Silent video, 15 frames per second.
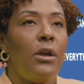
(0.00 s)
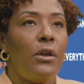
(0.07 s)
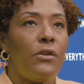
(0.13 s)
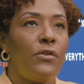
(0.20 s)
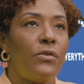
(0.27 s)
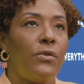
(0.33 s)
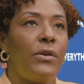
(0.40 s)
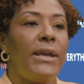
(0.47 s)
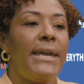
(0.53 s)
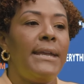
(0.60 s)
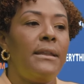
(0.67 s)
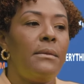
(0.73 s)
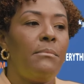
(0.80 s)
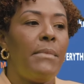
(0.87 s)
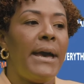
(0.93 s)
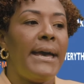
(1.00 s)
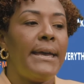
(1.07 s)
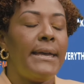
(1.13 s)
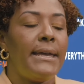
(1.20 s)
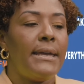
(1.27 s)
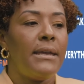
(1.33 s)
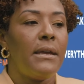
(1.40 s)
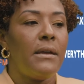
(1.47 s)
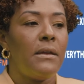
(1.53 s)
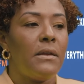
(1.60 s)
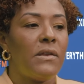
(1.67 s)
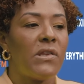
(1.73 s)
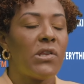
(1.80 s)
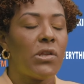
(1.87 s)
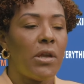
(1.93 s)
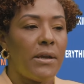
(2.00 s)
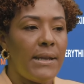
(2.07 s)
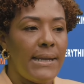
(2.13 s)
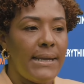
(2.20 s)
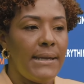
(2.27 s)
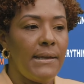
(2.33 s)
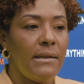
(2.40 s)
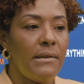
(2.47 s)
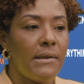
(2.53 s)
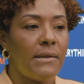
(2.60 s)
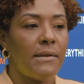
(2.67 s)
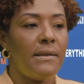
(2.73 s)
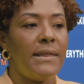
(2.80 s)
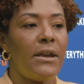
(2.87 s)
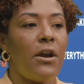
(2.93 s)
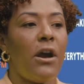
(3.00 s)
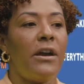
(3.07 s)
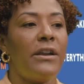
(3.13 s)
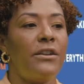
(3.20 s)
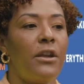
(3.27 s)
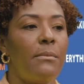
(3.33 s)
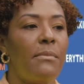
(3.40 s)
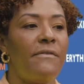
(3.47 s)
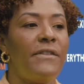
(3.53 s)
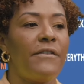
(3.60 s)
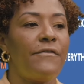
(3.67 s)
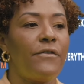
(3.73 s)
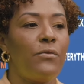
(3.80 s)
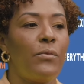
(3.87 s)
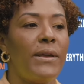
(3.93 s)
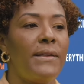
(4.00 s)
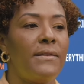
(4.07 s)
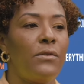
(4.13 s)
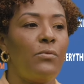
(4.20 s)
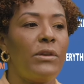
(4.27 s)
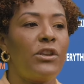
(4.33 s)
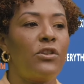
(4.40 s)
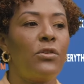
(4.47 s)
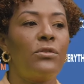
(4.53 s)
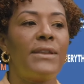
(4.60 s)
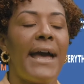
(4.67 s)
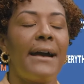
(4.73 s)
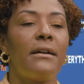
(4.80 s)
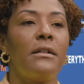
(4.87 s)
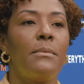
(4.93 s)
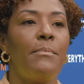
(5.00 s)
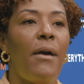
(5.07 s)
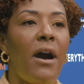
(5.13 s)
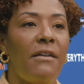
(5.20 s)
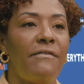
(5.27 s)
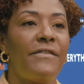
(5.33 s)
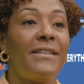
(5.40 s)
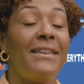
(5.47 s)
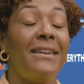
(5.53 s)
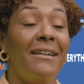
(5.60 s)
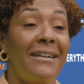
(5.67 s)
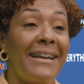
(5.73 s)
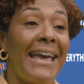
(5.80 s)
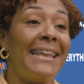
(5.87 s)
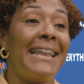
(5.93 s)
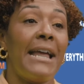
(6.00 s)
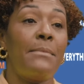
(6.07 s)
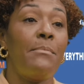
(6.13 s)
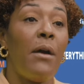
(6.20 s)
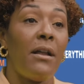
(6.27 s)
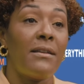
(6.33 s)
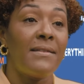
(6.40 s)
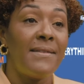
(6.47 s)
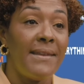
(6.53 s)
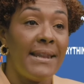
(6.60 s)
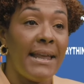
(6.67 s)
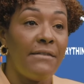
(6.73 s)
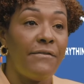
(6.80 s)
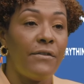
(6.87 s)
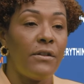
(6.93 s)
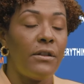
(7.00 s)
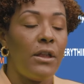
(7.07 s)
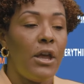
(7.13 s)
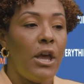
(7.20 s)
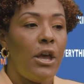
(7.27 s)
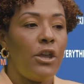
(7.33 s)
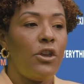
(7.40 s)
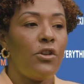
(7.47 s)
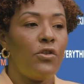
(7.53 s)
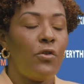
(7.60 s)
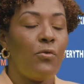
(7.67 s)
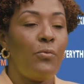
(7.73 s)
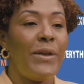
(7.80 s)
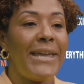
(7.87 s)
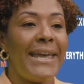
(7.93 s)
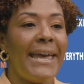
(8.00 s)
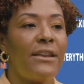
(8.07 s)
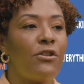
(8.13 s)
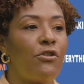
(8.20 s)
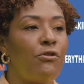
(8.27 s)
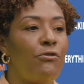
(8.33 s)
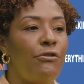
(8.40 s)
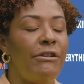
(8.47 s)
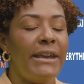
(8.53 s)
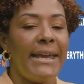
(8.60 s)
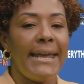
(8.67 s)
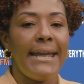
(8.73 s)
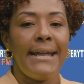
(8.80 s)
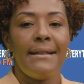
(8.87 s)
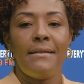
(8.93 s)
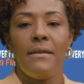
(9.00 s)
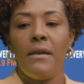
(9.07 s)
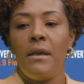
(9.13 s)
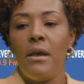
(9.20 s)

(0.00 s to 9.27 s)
So in my studies, there are a number of different ways in which to tackle poverty, again, at policy level. You know, we can create